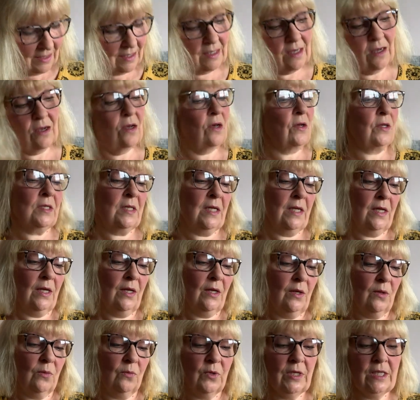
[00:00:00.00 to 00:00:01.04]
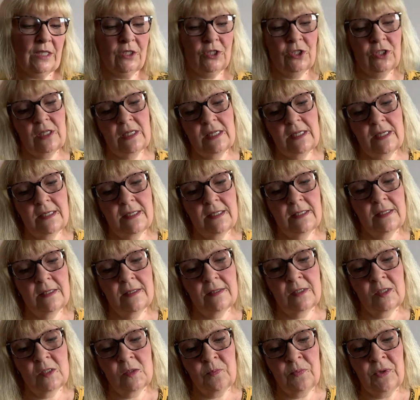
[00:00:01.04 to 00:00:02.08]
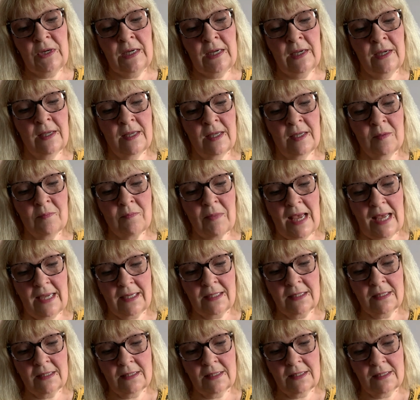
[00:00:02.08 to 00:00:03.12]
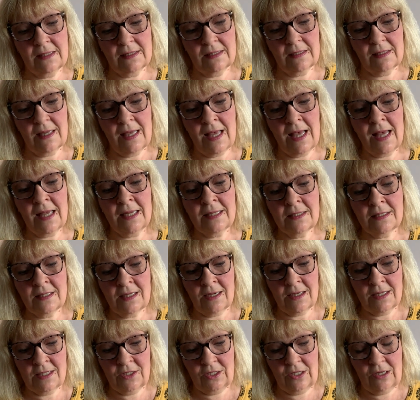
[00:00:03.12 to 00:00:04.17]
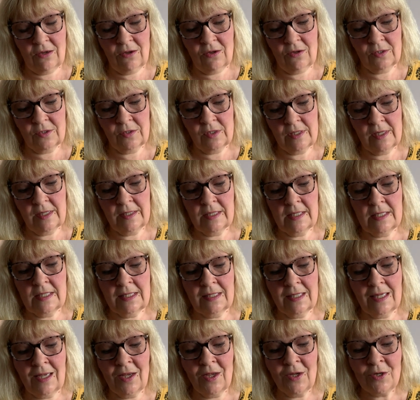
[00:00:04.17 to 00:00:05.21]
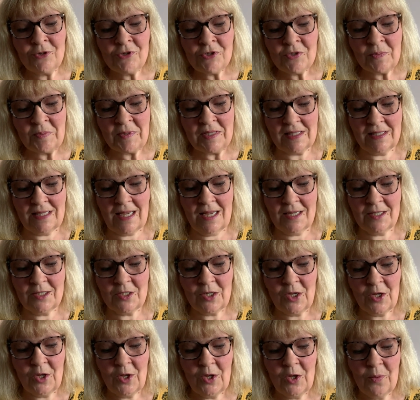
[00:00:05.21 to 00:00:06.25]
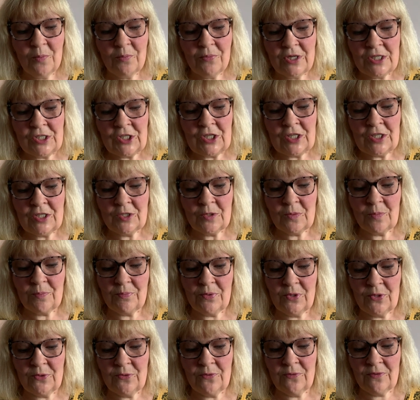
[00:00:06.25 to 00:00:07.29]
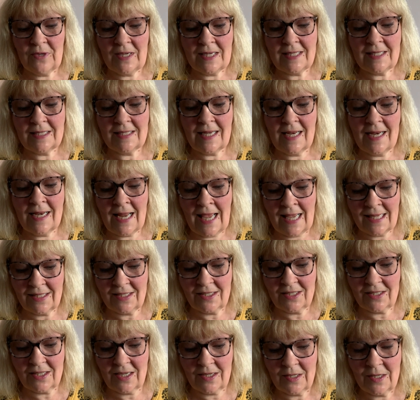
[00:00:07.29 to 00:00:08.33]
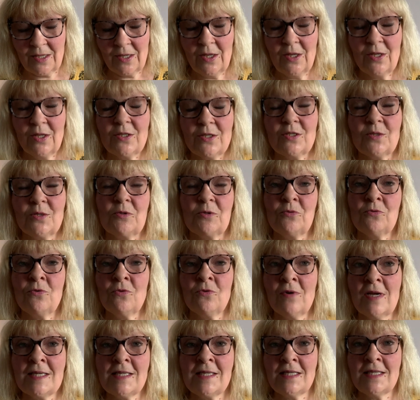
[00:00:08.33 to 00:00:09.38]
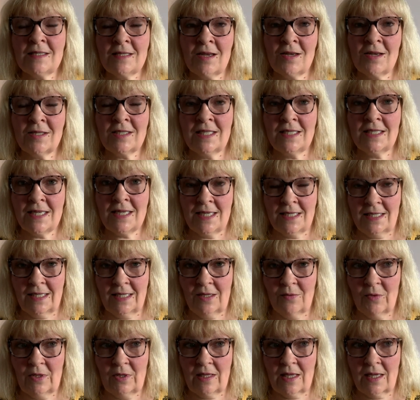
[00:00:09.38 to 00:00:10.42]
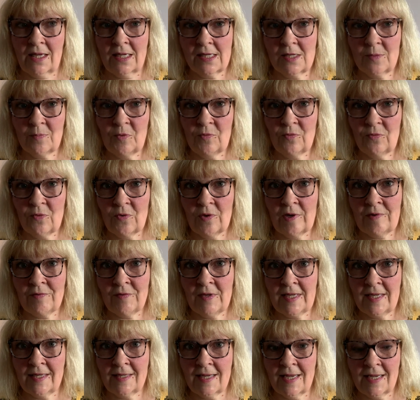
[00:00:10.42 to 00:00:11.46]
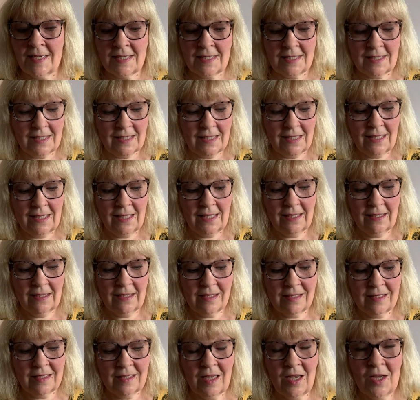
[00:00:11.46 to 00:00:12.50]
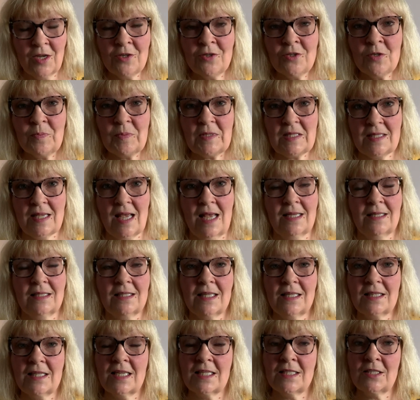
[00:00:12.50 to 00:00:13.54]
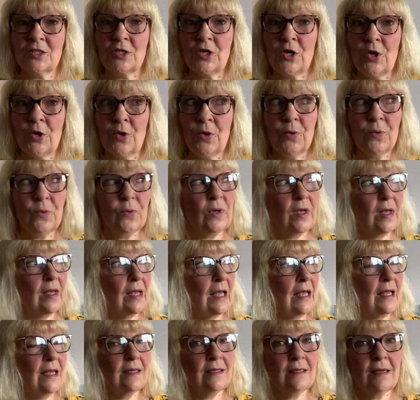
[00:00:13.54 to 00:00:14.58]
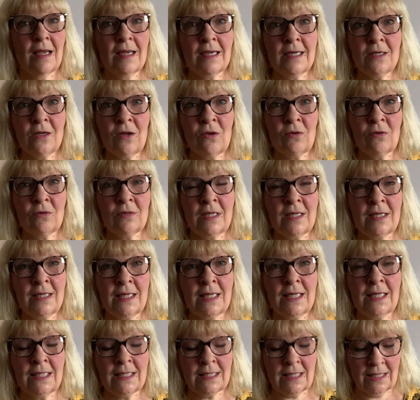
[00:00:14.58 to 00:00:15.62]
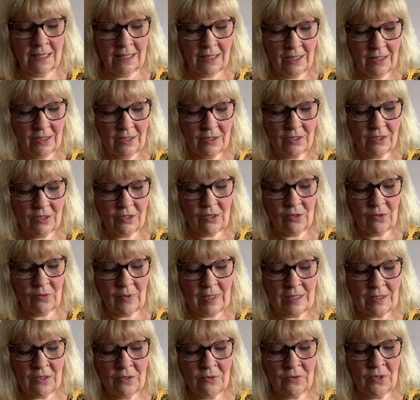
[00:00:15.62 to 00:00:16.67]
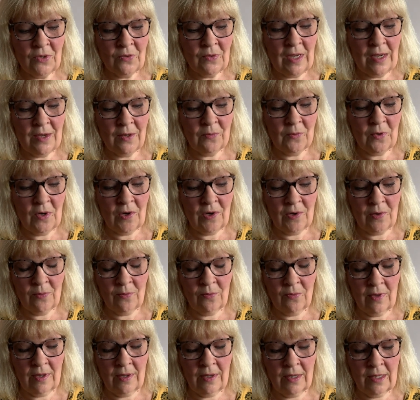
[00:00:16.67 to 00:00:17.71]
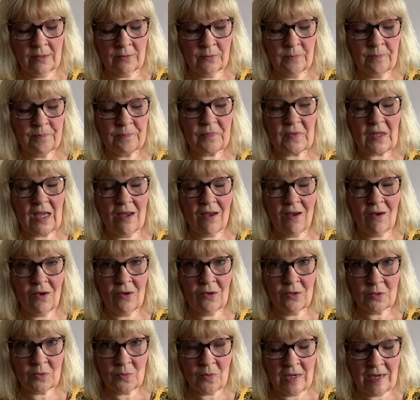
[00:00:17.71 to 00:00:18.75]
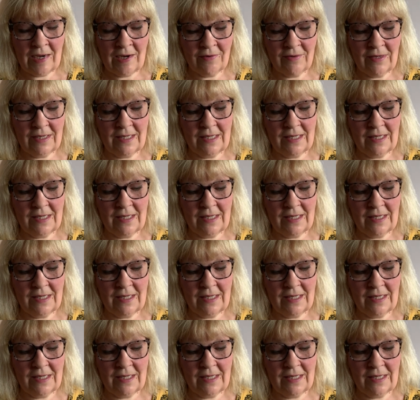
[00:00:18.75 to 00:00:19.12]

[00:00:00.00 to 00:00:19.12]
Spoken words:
yarn, which is Springer and Manx hand-dyed yarn, and it's 100% British blue-faced Leicester. So I'd already started knitting with it before I realised it's 100% and there's no nylon in it. So I don't know how hard wearing